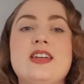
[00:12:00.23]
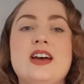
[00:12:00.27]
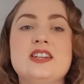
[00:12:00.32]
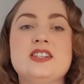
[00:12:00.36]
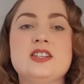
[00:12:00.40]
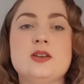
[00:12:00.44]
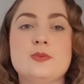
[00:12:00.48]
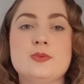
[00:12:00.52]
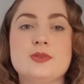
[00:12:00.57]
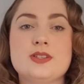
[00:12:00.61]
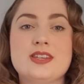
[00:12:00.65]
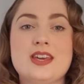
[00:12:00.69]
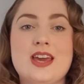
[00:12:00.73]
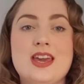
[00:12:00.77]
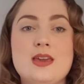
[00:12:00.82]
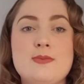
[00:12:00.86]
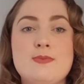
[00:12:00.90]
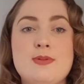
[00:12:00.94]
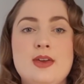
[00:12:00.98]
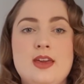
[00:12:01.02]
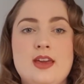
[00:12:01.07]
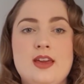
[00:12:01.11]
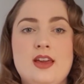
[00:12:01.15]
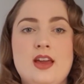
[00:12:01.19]
that it was
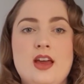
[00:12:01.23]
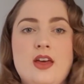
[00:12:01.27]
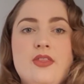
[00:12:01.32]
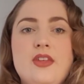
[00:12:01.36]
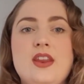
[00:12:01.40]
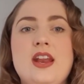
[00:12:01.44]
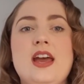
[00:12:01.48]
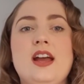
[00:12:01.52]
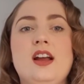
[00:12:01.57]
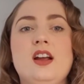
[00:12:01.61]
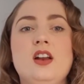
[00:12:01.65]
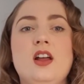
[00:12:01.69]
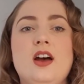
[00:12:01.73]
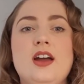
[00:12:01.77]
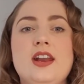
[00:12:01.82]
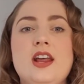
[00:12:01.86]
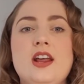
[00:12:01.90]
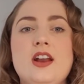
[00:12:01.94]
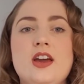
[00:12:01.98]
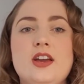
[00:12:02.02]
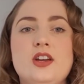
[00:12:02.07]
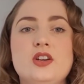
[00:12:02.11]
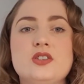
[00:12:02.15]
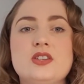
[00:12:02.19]
gaping at the neckline,
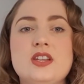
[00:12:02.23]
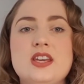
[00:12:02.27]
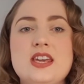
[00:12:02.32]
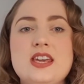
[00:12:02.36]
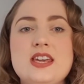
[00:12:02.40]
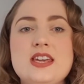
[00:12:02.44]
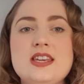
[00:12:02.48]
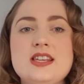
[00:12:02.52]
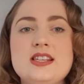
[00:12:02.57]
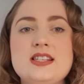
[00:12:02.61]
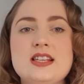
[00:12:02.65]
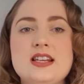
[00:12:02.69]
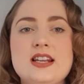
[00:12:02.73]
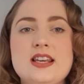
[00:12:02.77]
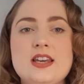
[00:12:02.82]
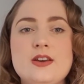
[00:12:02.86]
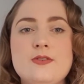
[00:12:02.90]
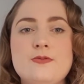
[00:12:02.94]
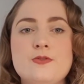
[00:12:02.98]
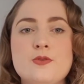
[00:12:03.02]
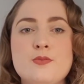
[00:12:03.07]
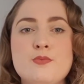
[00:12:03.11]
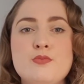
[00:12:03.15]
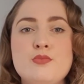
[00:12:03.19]
and I could easily
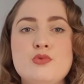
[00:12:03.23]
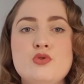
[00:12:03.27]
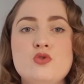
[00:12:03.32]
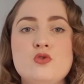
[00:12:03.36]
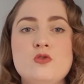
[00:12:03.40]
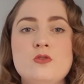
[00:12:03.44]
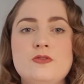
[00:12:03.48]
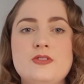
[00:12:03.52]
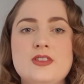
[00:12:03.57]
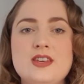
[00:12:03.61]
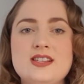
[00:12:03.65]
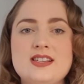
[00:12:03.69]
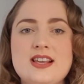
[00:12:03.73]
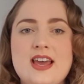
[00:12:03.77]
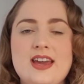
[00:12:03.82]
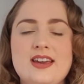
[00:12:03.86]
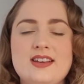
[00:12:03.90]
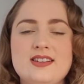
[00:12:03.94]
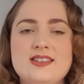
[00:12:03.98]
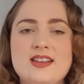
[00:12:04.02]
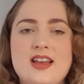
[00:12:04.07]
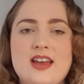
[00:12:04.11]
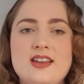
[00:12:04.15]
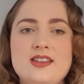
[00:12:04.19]
have removed this
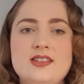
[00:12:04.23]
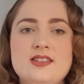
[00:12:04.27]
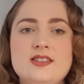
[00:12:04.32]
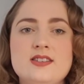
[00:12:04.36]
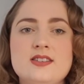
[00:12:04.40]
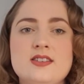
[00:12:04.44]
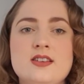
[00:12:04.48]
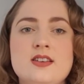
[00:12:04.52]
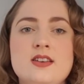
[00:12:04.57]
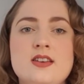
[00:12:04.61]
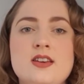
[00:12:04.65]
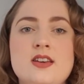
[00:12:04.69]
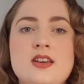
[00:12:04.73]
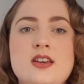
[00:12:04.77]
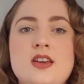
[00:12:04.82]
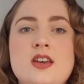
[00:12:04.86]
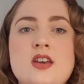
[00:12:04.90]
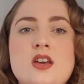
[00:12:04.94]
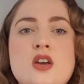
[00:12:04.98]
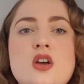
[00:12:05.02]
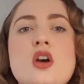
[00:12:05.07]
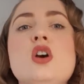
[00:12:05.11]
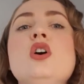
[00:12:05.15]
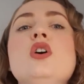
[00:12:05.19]
excess
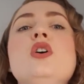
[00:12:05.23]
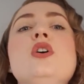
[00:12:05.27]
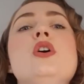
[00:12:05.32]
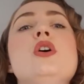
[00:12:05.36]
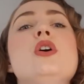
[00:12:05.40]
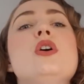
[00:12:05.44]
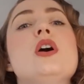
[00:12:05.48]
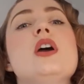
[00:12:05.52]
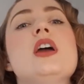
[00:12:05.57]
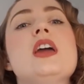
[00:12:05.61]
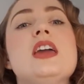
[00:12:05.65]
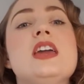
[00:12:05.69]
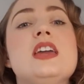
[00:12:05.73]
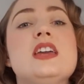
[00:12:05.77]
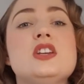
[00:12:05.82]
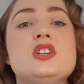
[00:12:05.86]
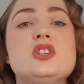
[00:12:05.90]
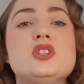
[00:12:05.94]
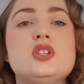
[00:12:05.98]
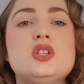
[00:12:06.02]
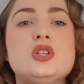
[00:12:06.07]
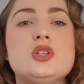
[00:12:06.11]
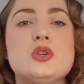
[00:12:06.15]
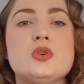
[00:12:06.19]

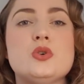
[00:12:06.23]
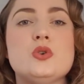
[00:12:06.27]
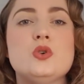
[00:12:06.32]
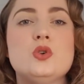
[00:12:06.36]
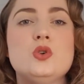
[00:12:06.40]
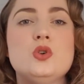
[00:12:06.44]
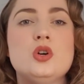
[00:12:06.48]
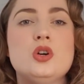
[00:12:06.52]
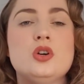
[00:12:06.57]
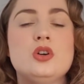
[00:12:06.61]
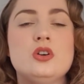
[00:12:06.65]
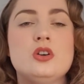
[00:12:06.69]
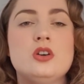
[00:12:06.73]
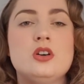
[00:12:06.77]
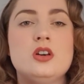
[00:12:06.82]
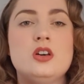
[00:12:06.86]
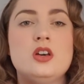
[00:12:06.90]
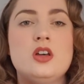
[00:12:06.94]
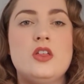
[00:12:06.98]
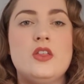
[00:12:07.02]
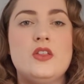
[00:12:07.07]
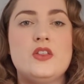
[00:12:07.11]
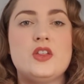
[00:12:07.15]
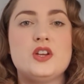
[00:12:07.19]
into
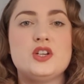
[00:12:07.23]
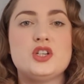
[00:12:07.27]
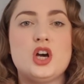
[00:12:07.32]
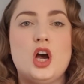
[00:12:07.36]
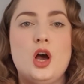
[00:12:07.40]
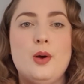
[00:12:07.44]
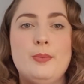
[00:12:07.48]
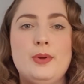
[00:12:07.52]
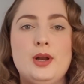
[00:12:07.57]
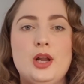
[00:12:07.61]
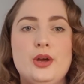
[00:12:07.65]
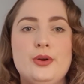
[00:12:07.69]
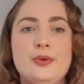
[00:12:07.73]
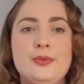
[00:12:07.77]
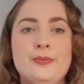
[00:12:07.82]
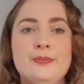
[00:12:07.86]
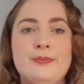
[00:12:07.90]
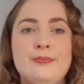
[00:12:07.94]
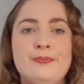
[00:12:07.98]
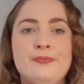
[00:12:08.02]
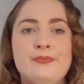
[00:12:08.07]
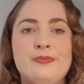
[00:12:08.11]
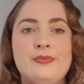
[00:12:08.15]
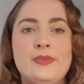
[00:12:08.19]
the dart below.
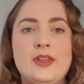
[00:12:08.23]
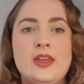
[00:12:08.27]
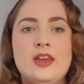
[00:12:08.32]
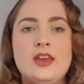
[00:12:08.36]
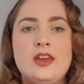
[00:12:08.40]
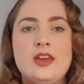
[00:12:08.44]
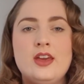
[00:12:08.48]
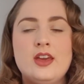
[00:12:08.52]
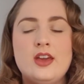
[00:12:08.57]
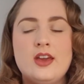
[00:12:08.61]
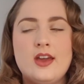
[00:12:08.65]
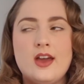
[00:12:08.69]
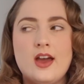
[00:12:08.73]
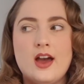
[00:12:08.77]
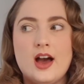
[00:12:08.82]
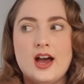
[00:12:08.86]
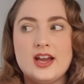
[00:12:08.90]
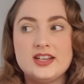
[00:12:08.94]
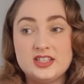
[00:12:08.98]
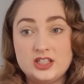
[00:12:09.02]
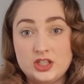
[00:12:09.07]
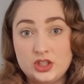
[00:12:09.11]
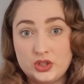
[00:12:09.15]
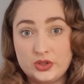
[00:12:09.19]

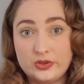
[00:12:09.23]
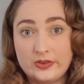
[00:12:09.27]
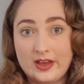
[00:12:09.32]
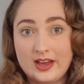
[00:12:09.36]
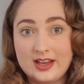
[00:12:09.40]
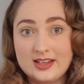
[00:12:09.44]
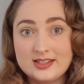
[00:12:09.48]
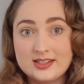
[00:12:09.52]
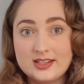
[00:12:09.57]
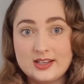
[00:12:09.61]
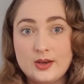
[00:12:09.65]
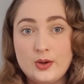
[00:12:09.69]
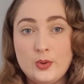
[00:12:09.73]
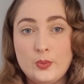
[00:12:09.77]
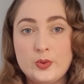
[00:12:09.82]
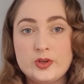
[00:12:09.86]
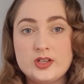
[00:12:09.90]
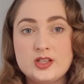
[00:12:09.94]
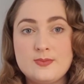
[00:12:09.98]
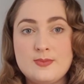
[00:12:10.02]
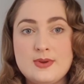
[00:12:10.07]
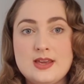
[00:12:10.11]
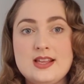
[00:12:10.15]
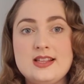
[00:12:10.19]
I didn't do that,
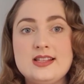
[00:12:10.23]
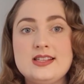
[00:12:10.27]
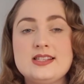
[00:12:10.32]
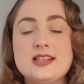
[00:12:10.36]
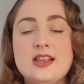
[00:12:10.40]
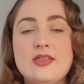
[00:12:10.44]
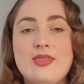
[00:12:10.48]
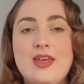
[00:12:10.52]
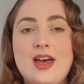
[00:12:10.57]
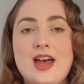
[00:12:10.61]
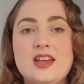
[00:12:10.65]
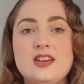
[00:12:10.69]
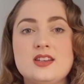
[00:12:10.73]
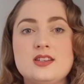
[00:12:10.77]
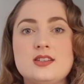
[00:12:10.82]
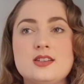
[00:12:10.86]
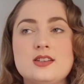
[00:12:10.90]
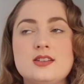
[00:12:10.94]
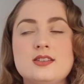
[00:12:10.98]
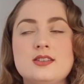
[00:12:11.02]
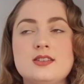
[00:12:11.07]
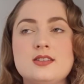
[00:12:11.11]
which means that